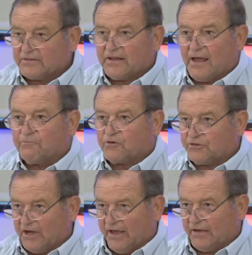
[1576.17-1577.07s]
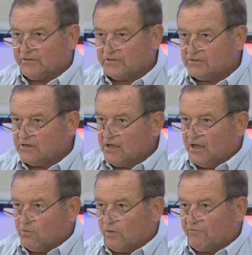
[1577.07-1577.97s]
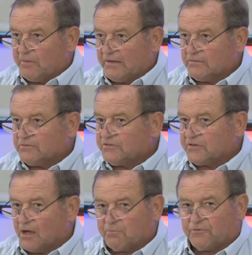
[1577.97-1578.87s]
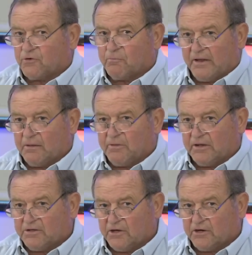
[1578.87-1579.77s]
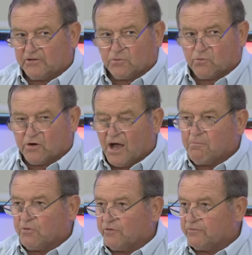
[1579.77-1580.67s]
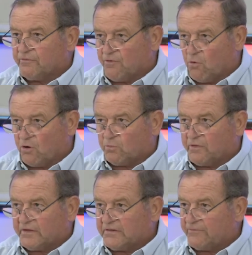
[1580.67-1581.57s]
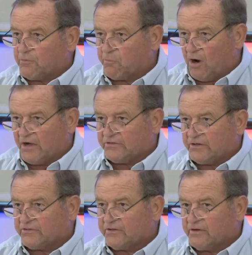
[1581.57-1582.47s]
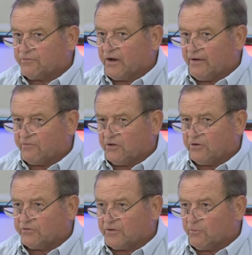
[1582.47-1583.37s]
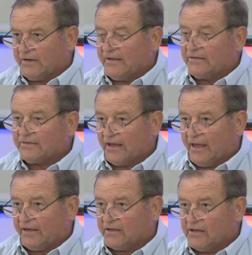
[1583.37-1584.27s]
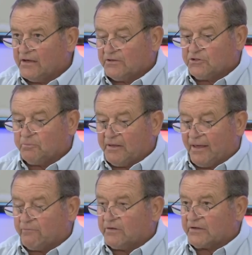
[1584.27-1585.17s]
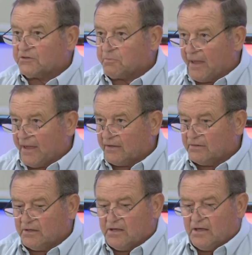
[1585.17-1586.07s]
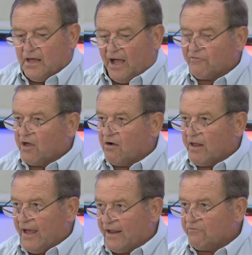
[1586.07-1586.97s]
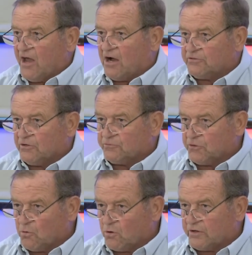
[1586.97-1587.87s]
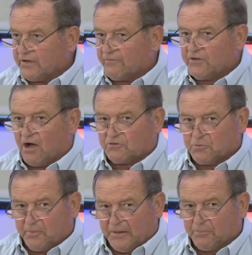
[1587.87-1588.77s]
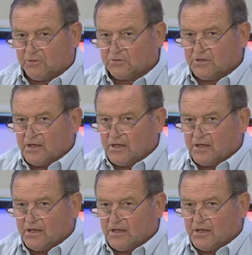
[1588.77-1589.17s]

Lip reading: it's time for change. We've been stumped for many, many years, and we're not moving forward with the different projects, different avenues that we need to take to be able to expand. I've gone out, I've knocked on doors, I've talked to people.